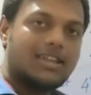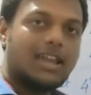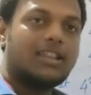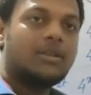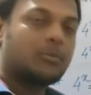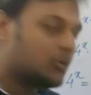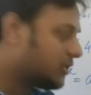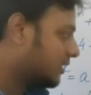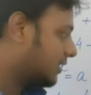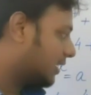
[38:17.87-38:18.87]
and the
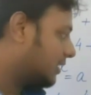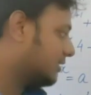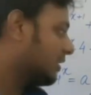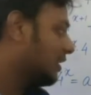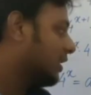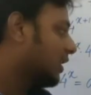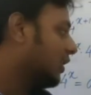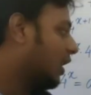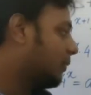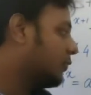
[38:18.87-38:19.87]
process is
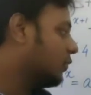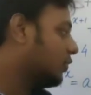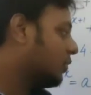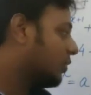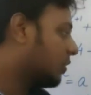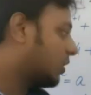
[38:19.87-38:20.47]
you have to